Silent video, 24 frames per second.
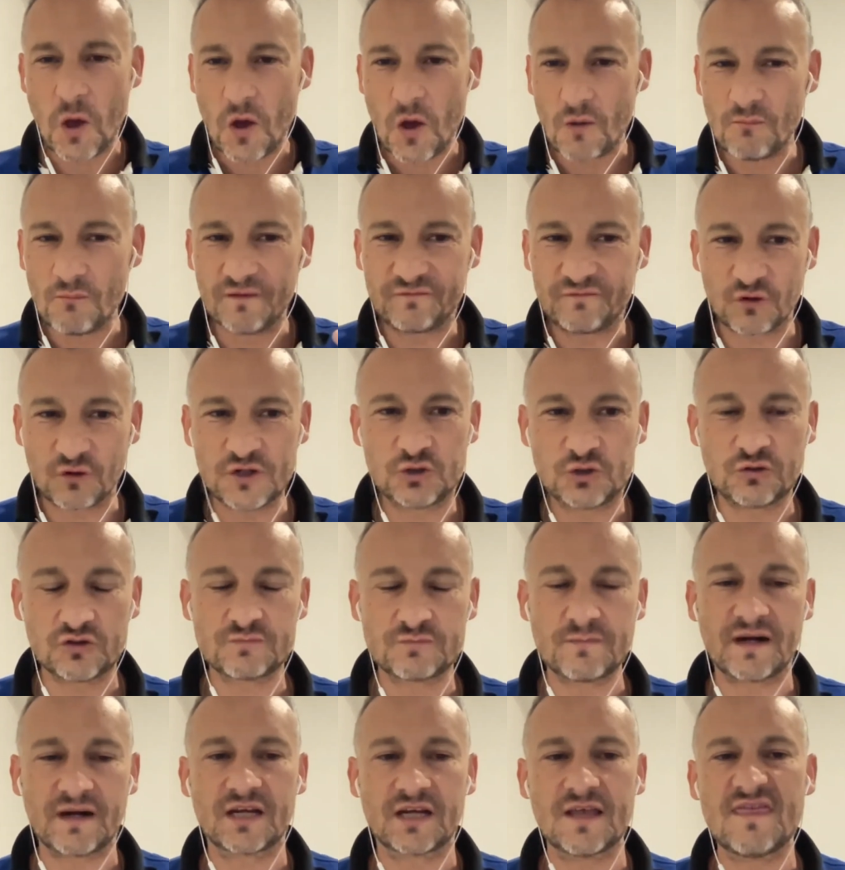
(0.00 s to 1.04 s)
but for insurance
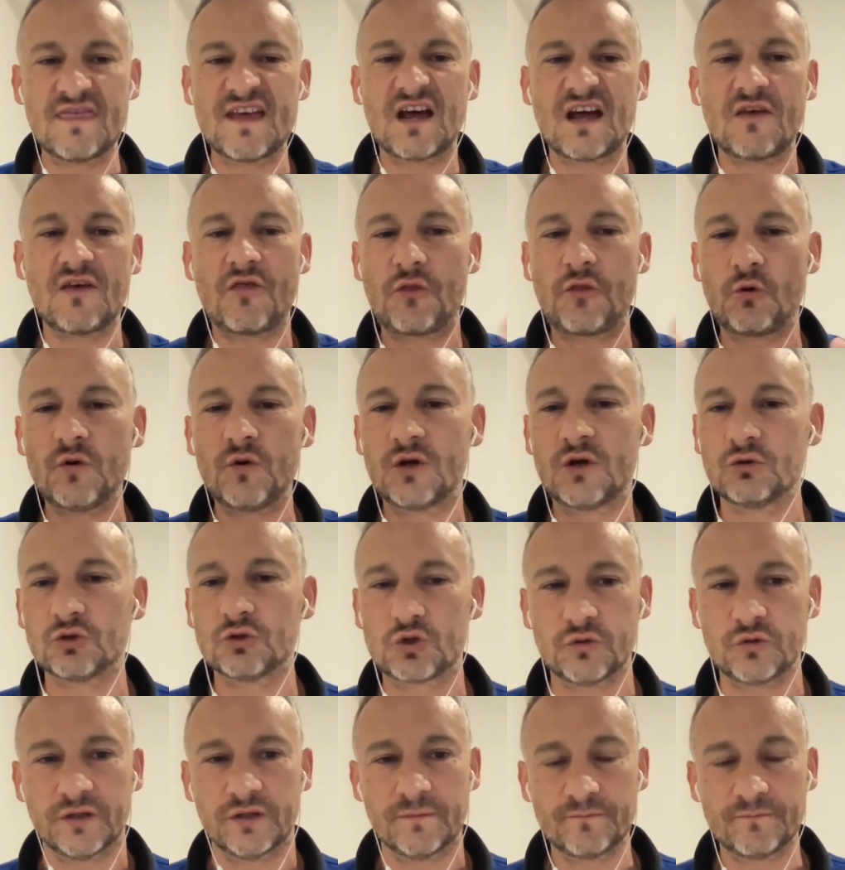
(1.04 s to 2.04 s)
market, there are three countries.